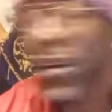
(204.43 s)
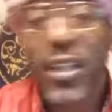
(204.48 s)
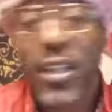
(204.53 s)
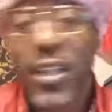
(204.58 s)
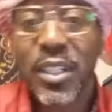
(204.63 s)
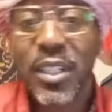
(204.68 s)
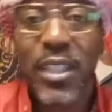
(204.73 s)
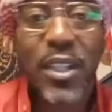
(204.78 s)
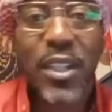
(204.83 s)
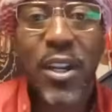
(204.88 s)

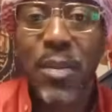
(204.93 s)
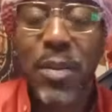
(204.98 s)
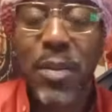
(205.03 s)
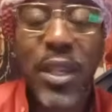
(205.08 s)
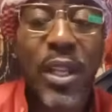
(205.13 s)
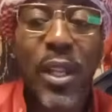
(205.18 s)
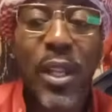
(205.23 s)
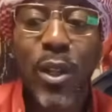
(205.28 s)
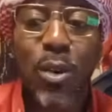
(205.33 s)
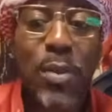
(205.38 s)
This is going to be
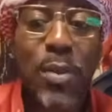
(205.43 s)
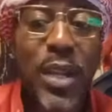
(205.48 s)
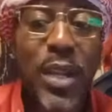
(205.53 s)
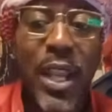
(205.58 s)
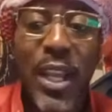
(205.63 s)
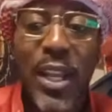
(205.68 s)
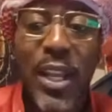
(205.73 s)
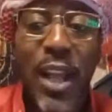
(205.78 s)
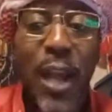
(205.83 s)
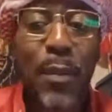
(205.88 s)

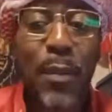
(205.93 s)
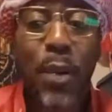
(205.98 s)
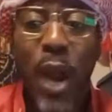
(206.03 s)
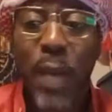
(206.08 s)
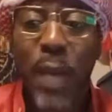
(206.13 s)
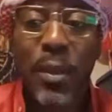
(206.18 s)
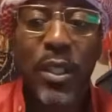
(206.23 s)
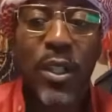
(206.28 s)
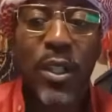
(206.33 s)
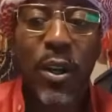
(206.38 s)
illuminating. I
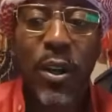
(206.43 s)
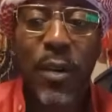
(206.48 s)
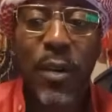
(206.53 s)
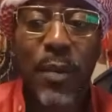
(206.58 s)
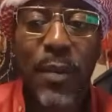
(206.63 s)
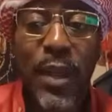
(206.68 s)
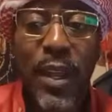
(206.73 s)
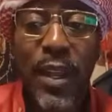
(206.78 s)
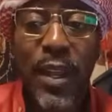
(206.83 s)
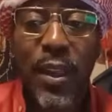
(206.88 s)
promise y'all,
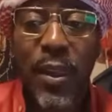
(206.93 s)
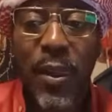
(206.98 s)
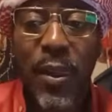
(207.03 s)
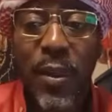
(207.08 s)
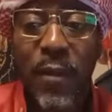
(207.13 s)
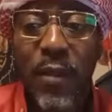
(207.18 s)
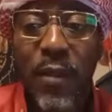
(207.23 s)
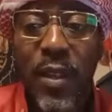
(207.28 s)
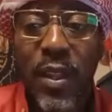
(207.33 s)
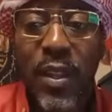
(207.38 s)
man.
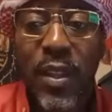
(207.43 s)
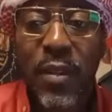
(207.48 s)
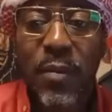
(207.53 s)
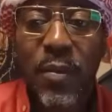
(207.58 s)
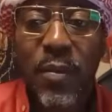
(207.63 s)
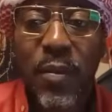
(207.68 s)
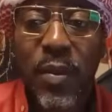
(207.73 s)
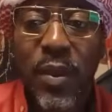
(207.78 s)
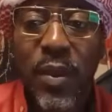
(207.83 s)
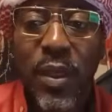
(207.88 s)

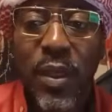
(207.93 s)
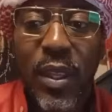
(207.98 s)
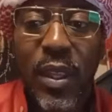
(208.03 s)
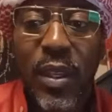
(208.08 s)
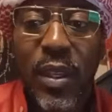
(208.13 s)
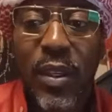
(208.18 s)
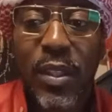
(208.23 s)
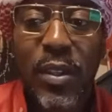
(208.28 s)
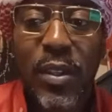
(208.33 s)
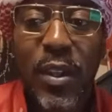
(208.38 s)

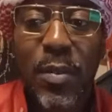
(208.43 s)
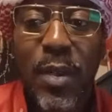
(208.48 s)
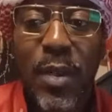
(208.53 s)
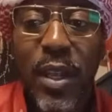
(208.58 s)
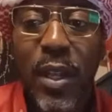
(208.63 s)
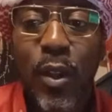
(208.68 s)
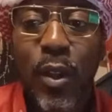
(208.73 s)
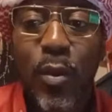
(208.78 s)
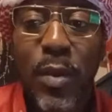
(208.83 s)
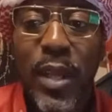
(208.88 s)
It's going to be
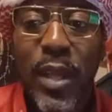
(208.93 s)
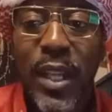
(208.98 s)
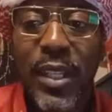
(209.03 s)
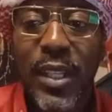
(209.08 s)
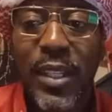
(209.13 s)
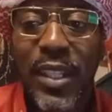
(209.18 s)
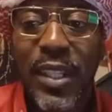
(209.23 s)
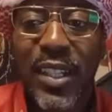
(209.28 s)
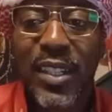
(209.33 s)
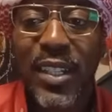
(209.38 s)
illuminating
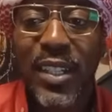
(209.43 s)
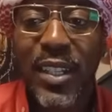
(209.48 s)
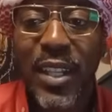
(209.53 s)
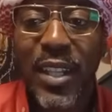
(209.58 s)
teaching.